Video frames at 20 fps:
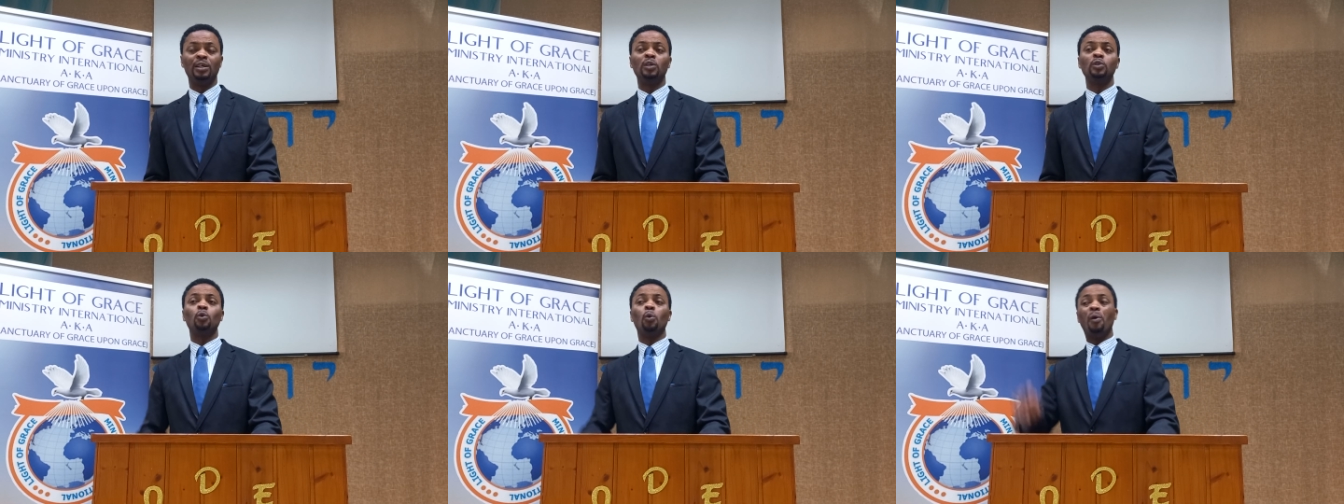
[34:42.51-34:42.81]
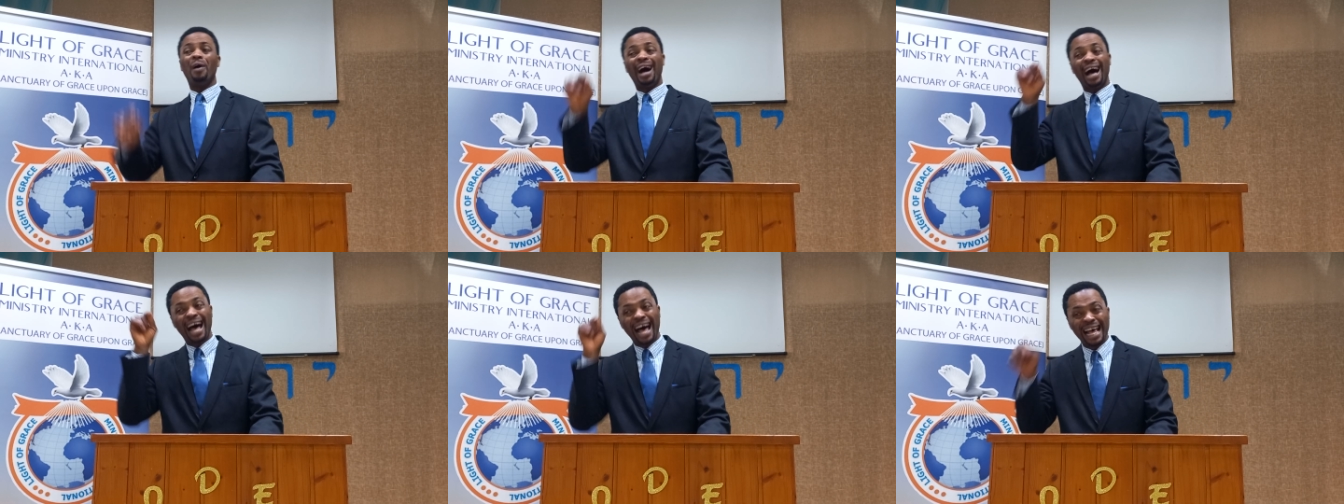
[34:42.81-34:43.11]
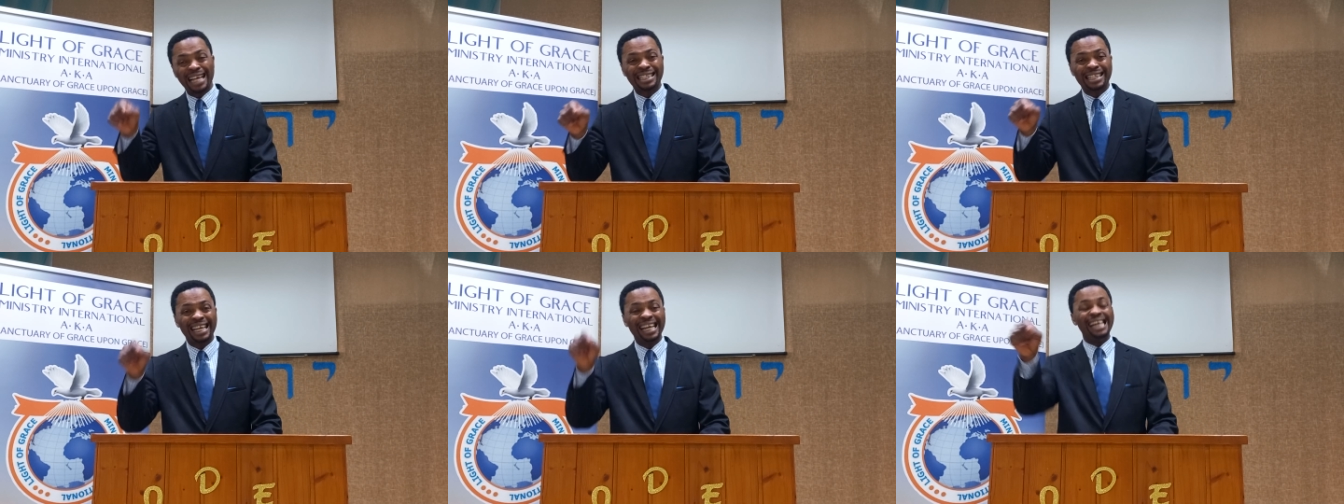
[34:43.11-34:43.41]
to
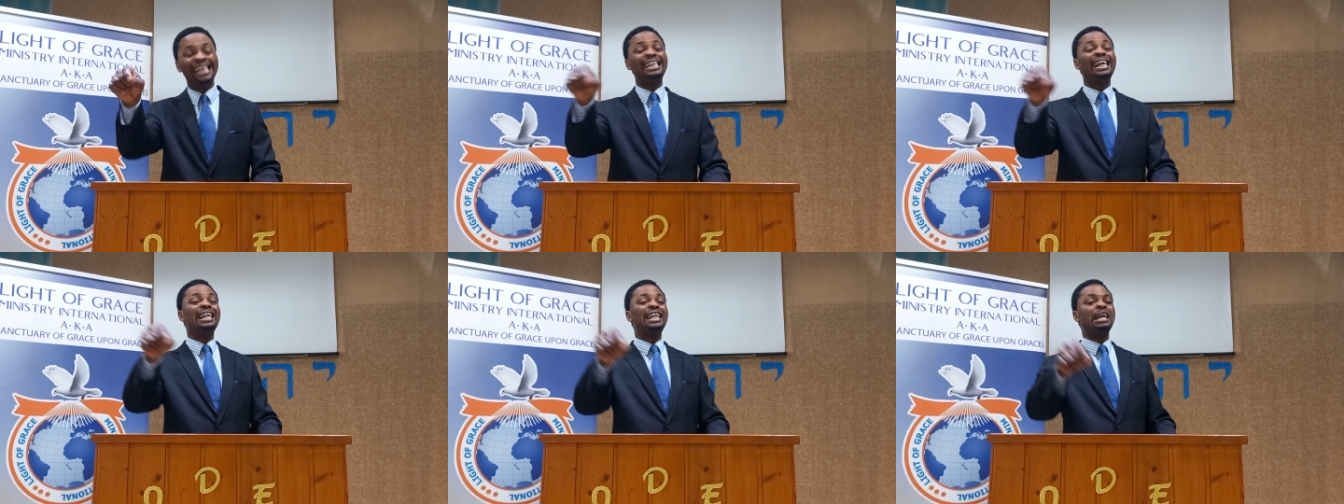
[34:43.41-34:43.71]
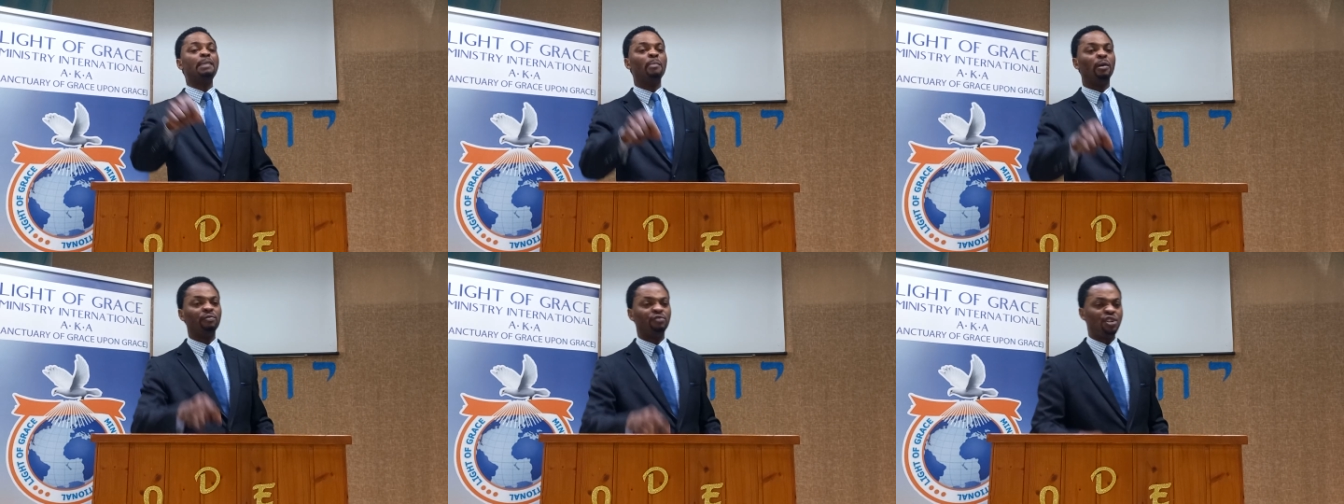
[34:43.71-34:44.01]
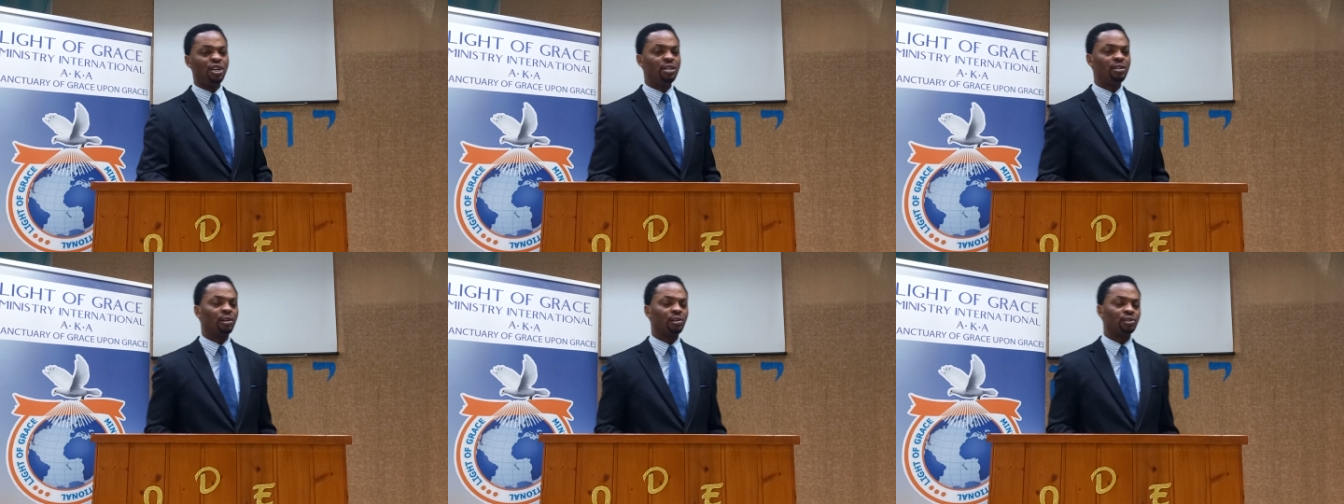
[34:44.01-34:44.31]
ask in the name of
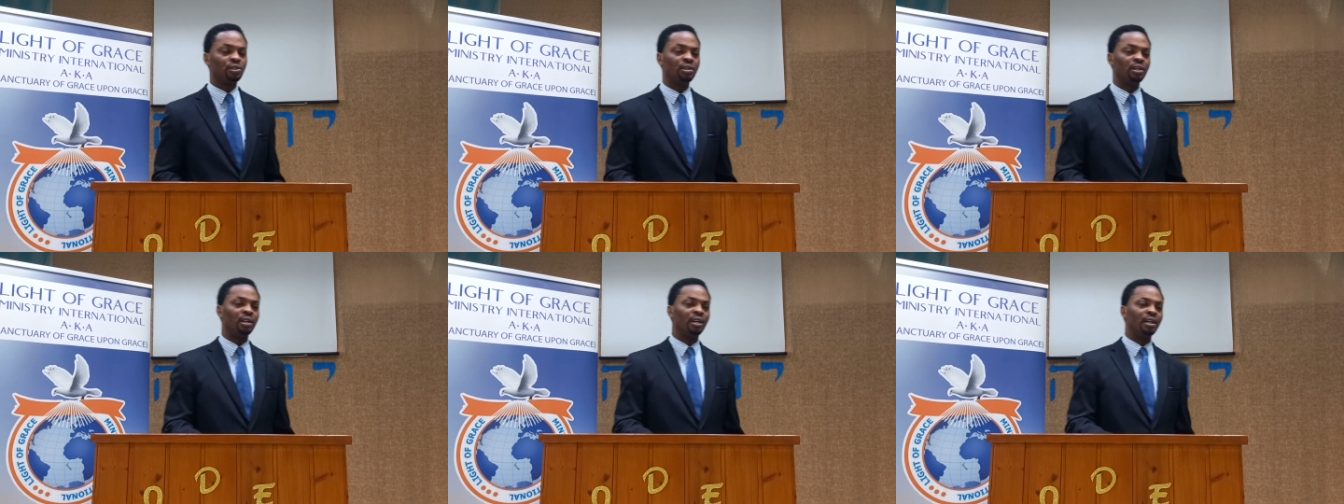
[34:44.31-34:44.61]
Jesus.